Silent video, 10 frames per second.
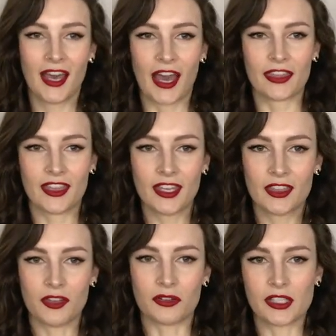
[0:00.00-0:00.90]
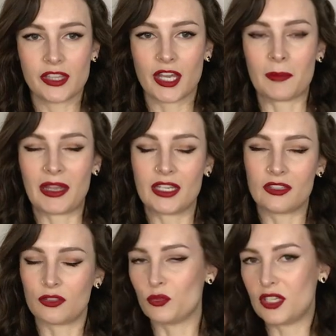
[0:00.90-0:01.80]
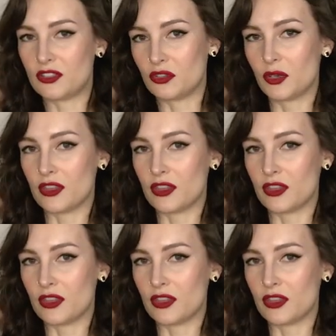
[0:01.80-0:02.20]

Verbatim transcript: I think the only thing I might need to redo